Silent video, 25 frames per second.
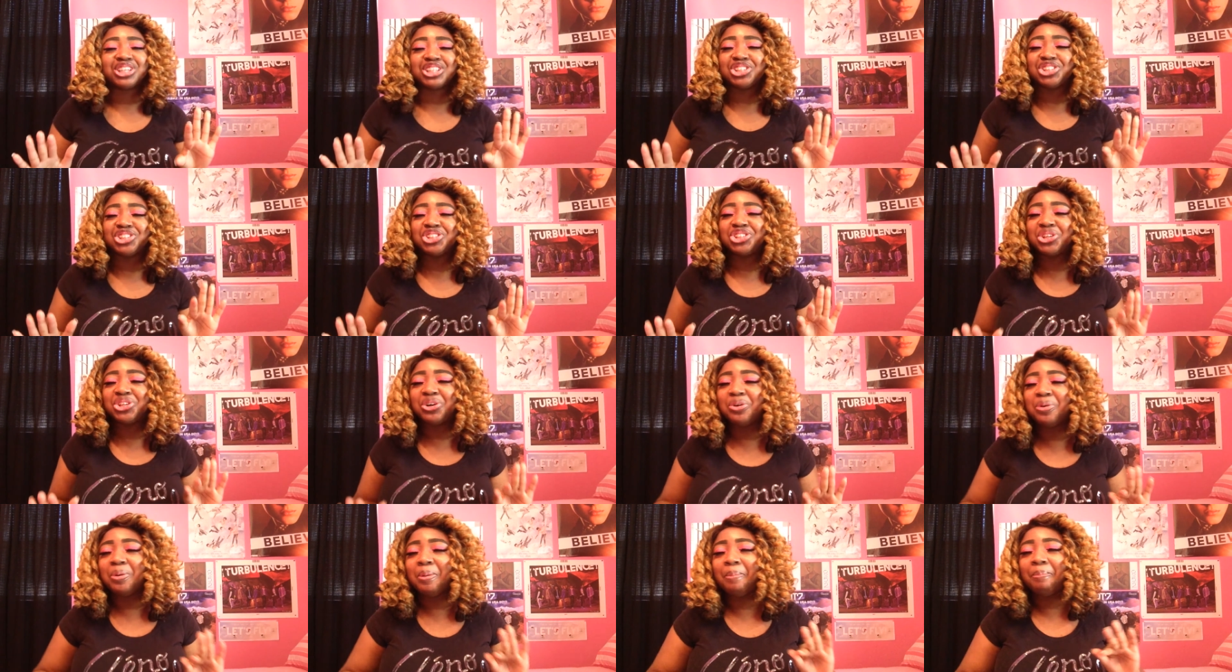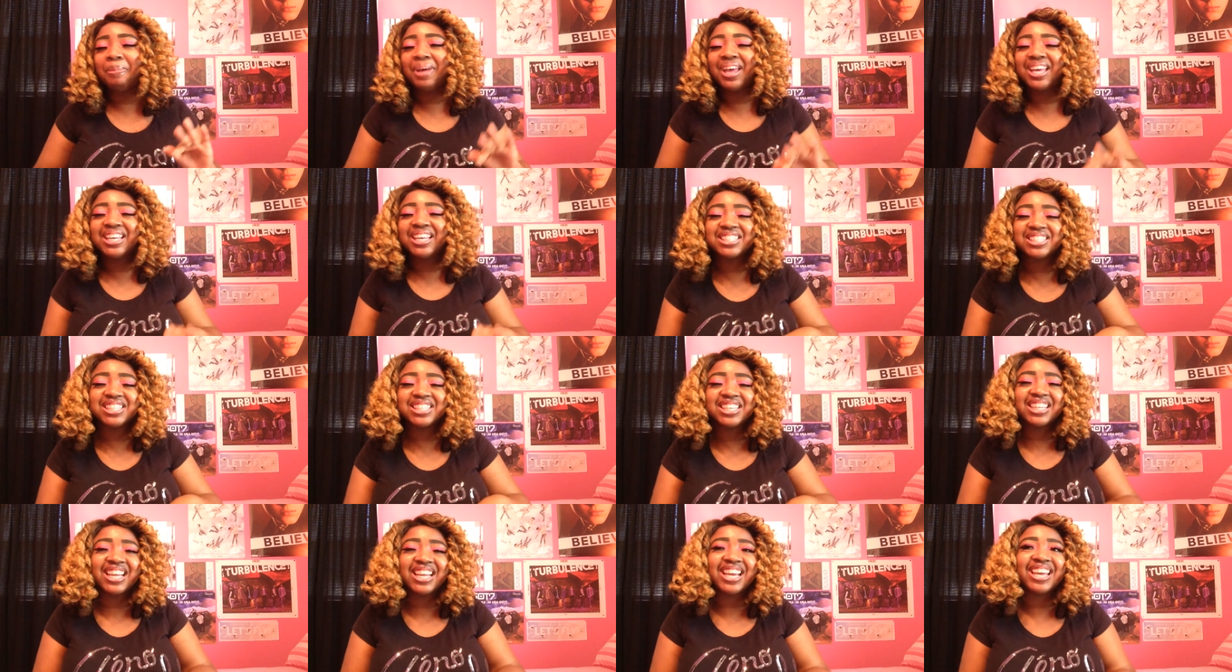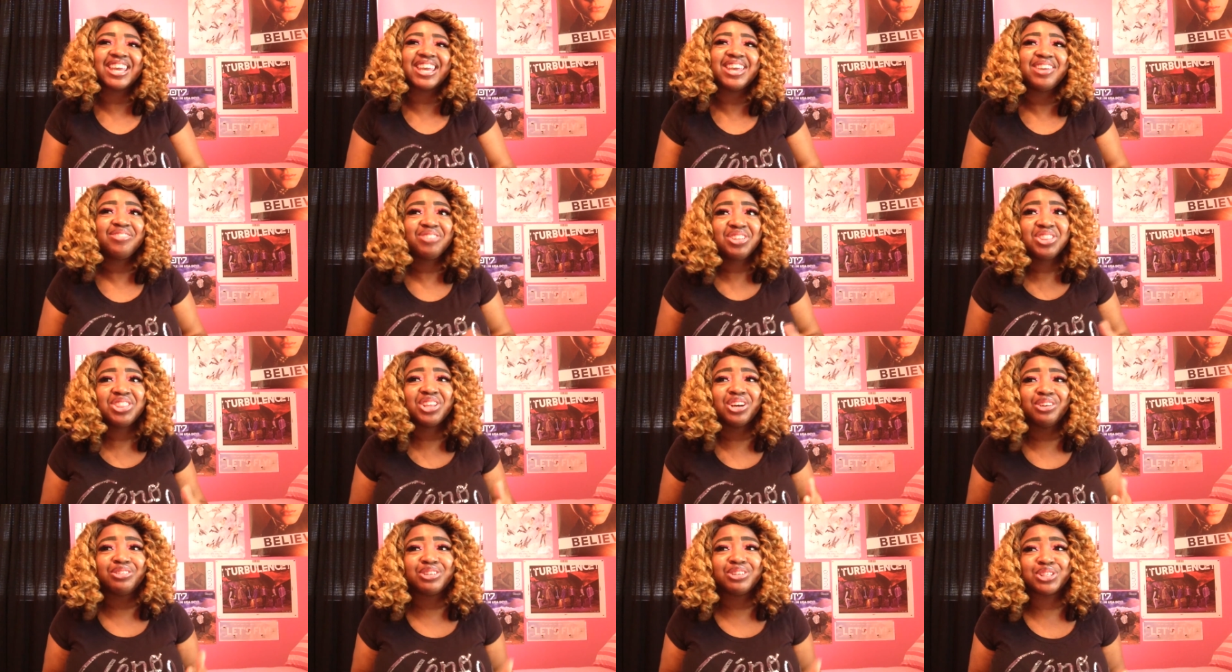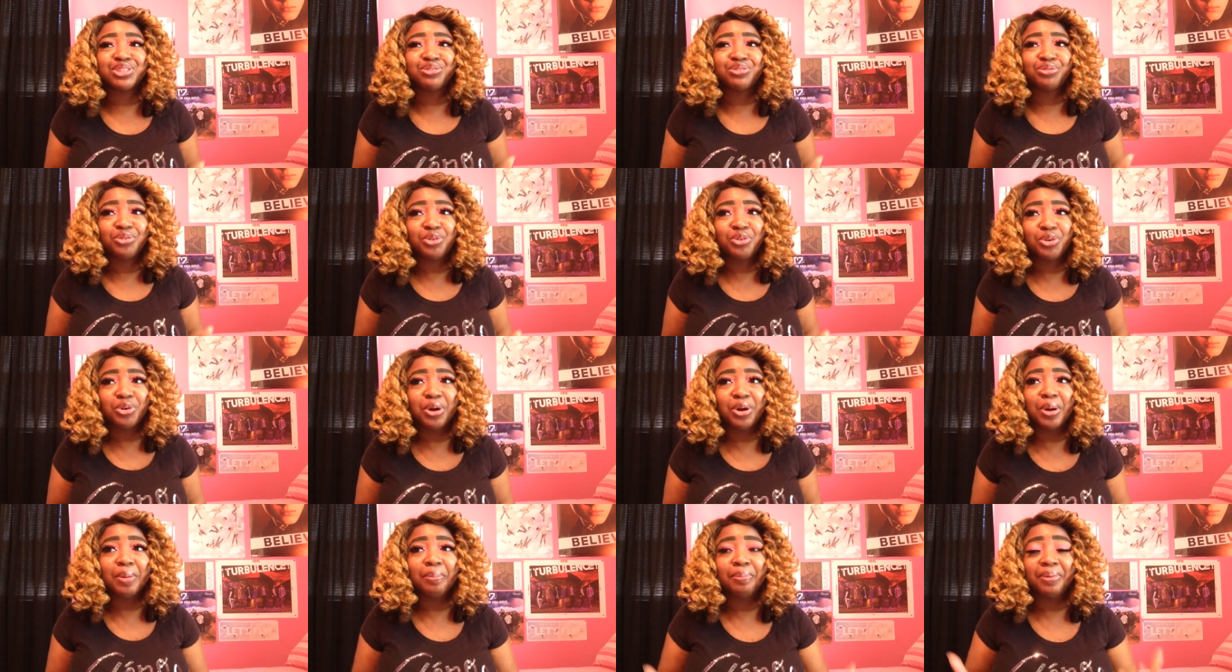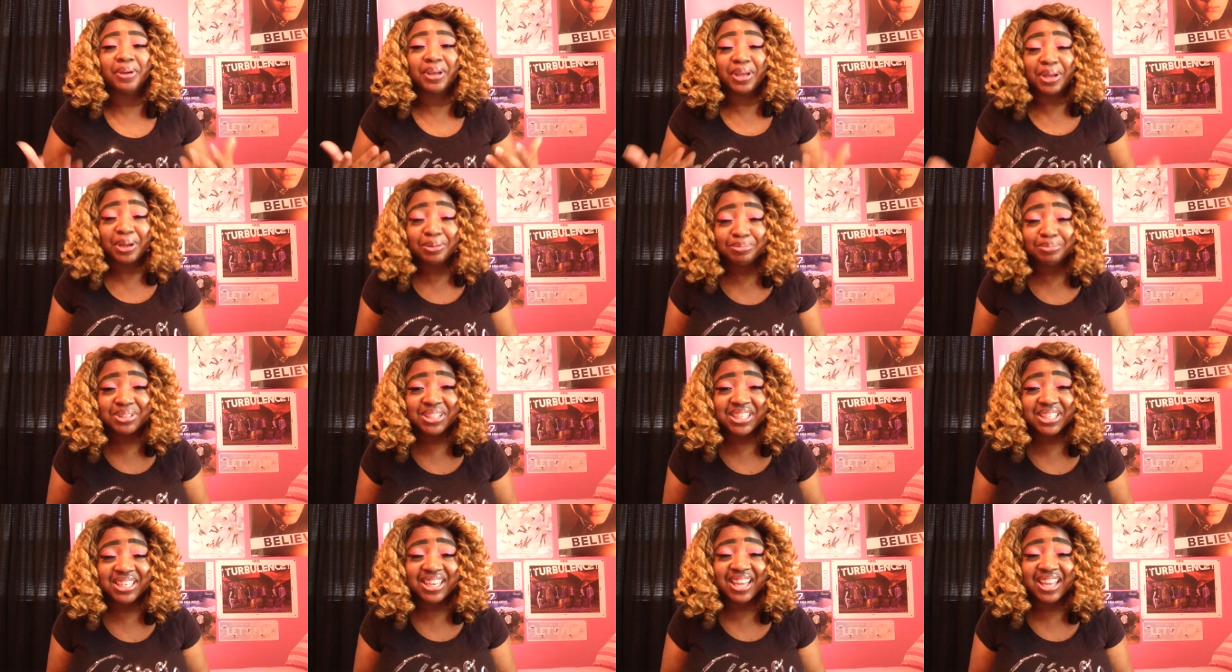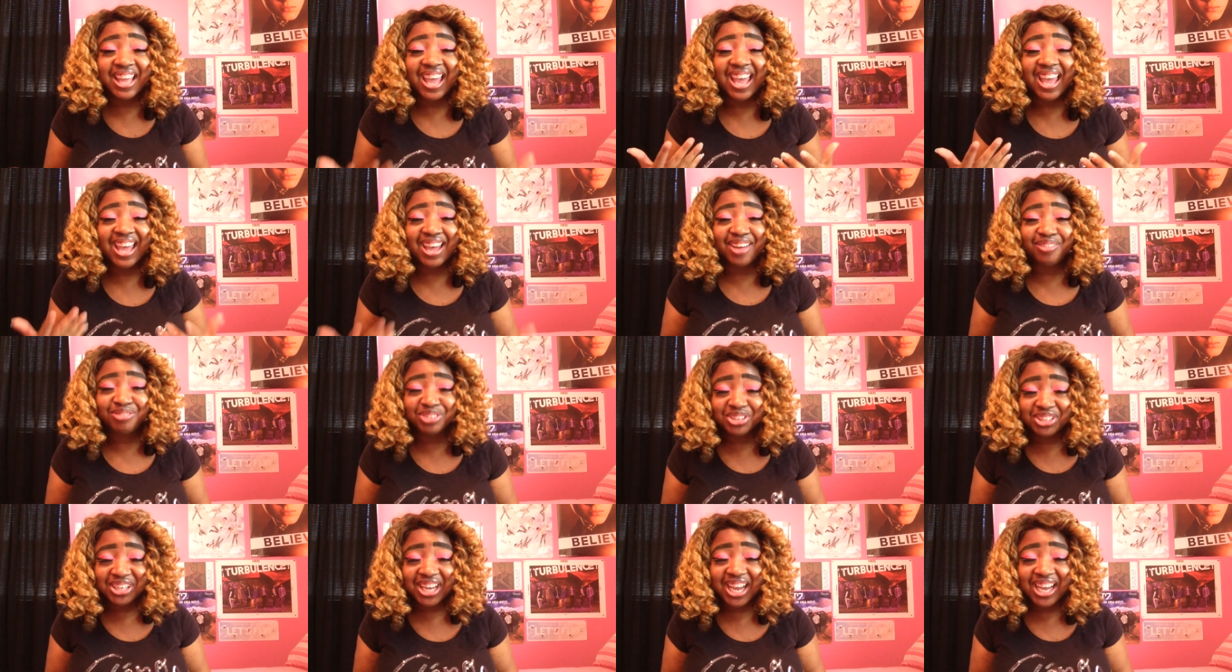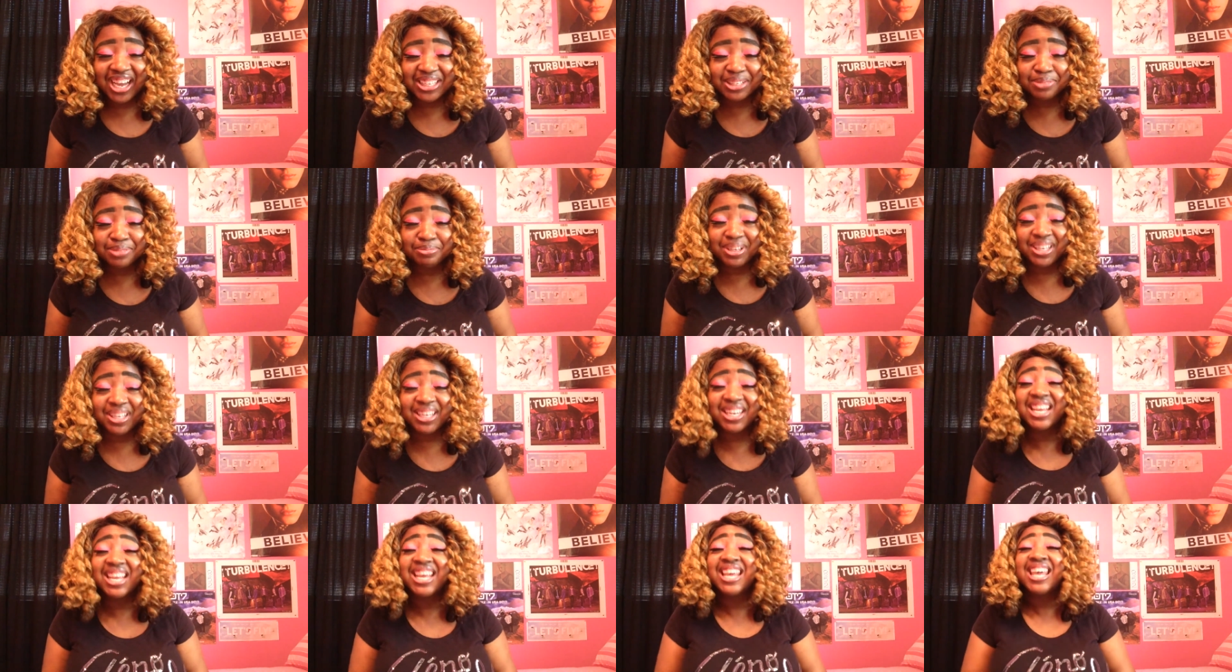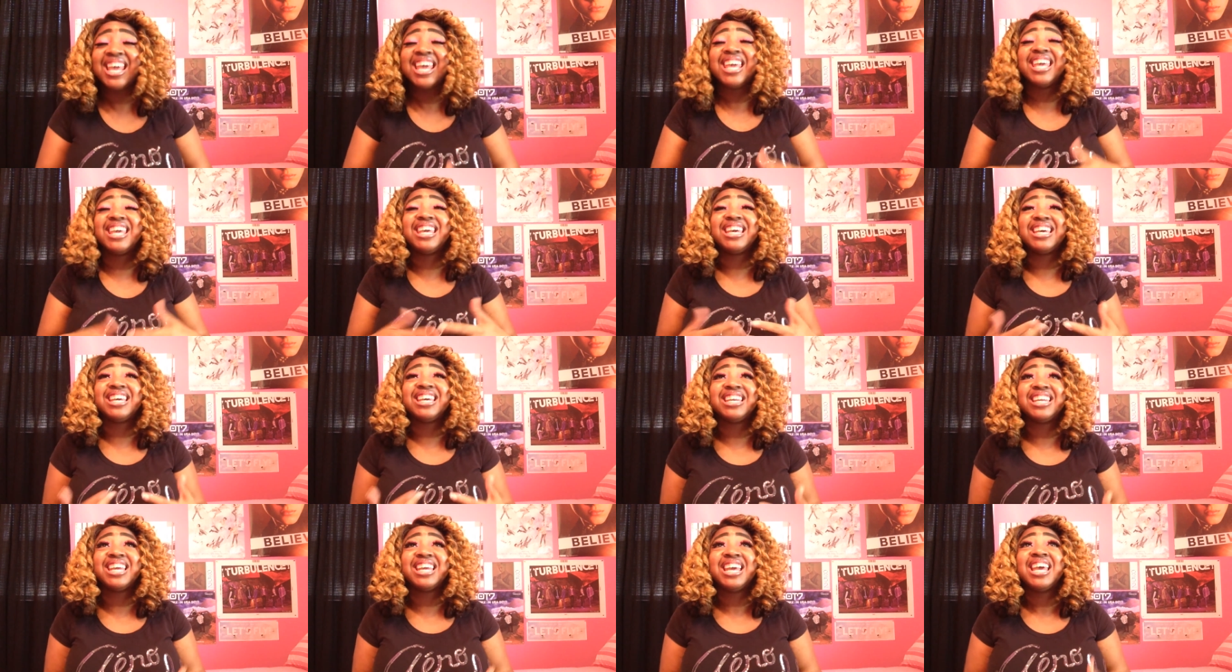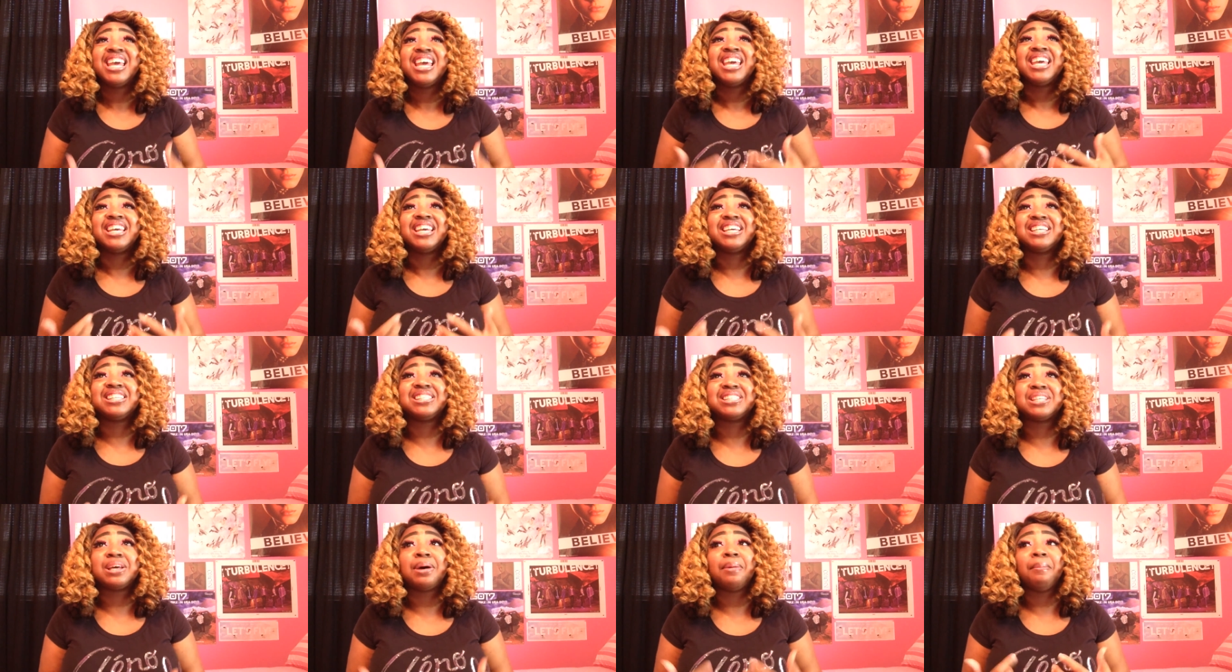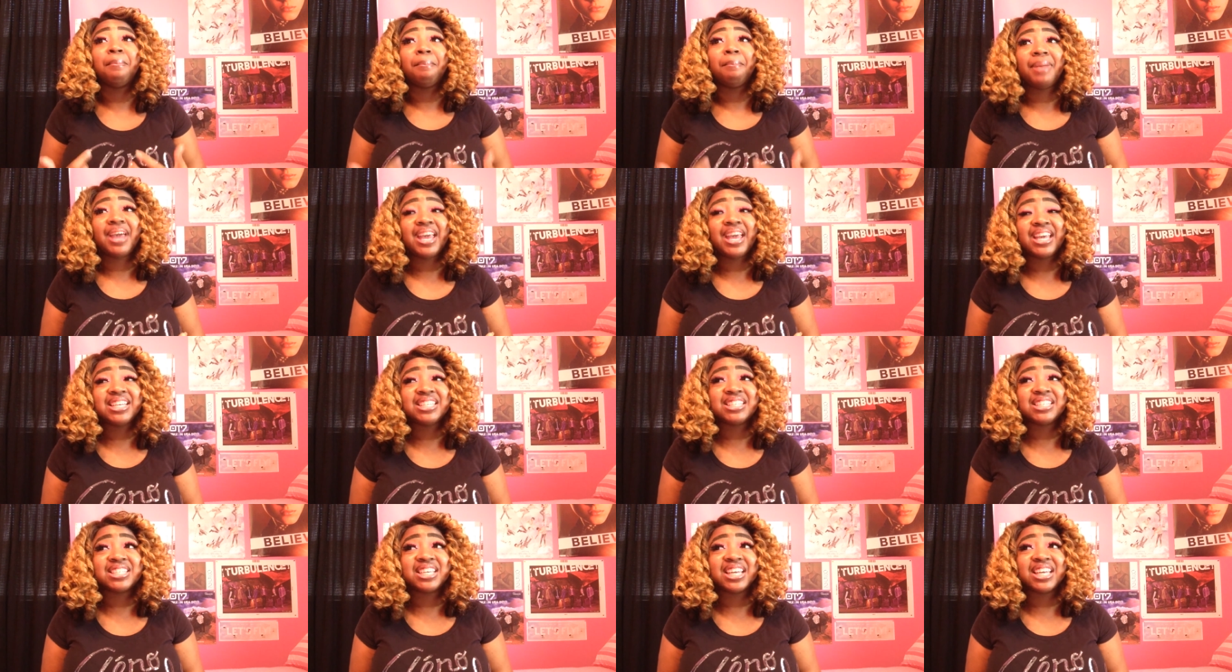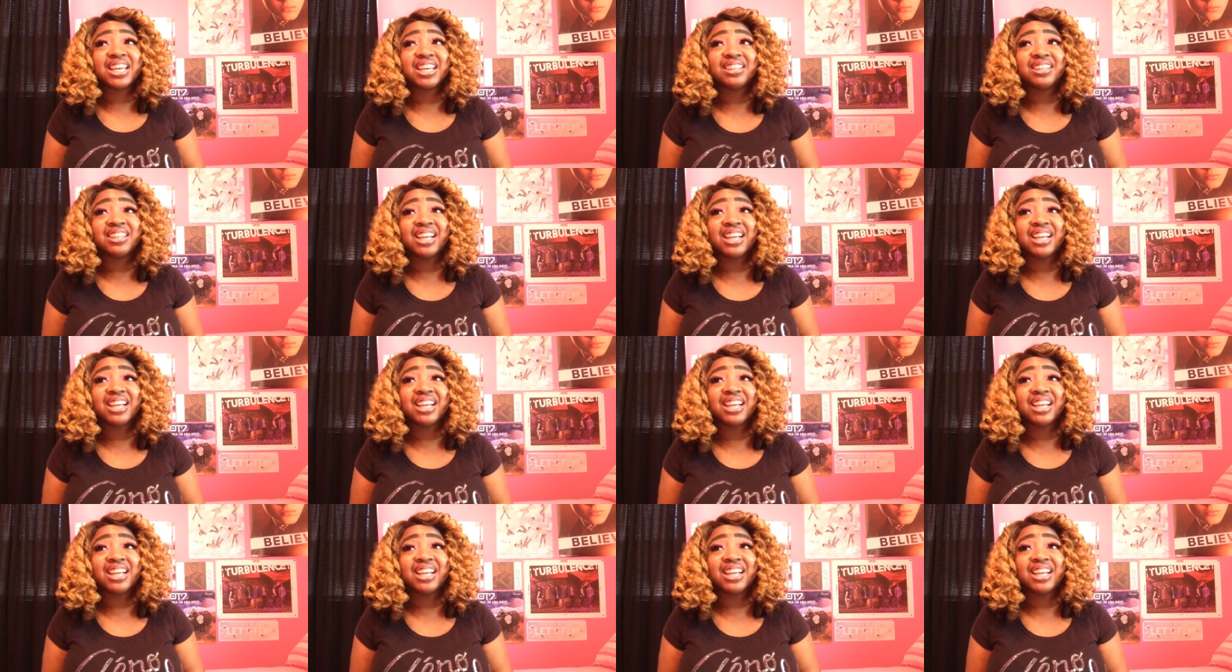is so amazing. Like, even though it's for a Pepsi advertisement, it is amazing.